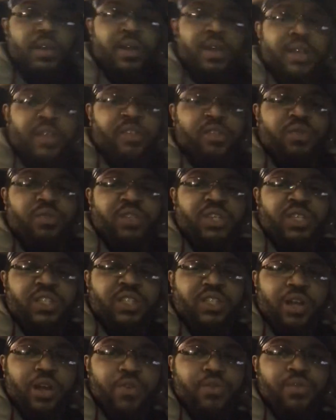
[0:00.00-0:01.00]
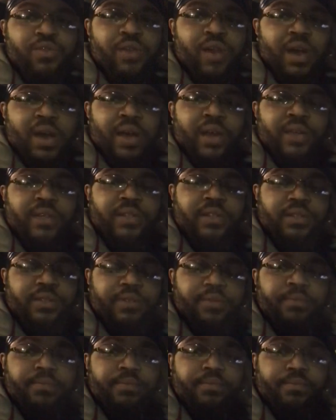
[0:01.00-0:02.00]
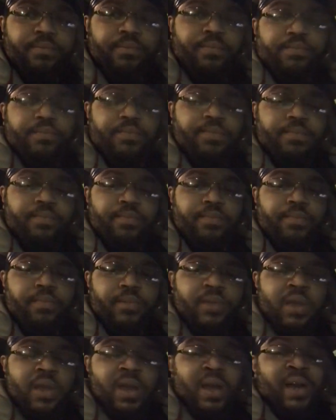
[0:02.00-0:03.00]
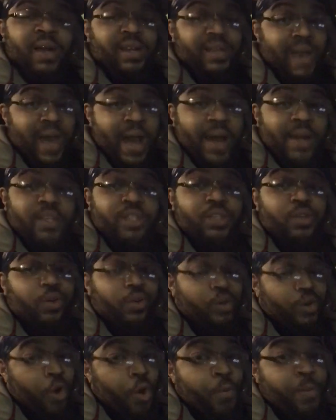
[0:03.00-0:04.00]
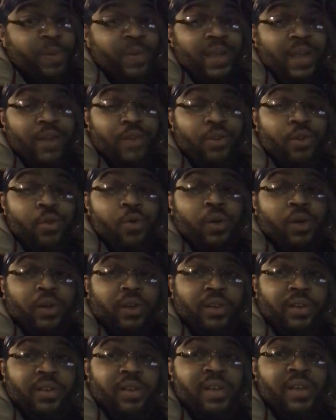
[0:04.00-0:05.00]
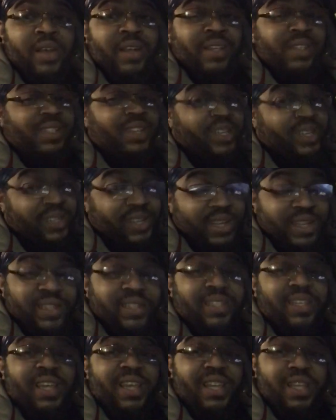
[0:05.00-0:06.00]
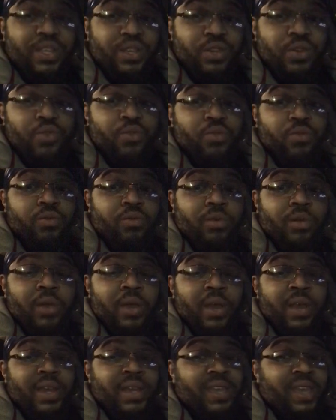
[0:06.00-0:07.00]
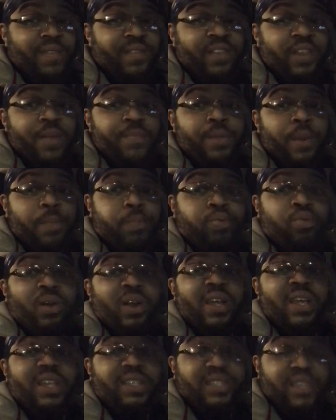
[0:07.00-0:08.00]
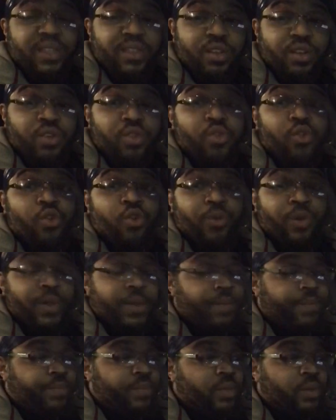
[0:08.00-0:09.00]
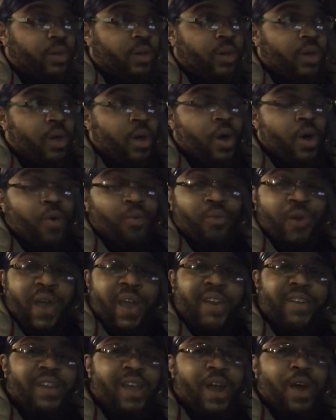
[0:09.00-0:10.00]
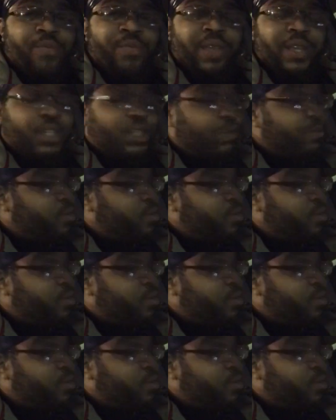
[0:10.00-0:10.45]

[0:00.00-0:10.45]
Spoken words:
So just know, you guys, God is going to open that door. Just continue giving him the praise and the glory. Right now, this